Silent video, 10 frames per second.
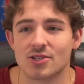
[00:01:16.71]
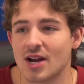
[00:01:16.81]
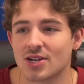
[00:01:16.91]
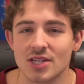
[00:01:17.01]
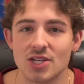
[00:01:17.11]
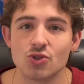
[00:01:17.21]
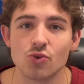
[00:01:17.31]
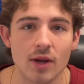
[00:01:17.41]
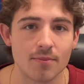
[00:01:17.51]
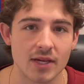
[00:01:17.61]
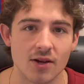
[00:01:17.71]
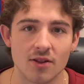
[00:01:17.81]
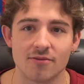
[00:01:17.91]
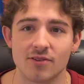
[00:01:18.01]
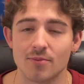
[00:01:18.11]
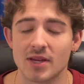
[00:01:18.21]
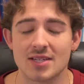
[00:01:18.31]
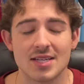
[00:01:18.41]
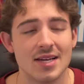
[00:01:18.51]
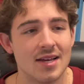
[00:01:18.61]
are actually enjoying being on the field
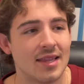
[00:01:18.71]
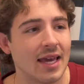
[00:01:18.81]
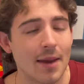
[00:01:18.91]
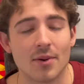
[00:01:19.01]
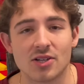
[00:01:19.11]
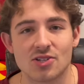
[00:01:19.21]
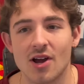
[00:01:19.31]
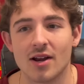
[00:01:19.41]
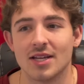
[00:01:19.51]
because that game against Granada,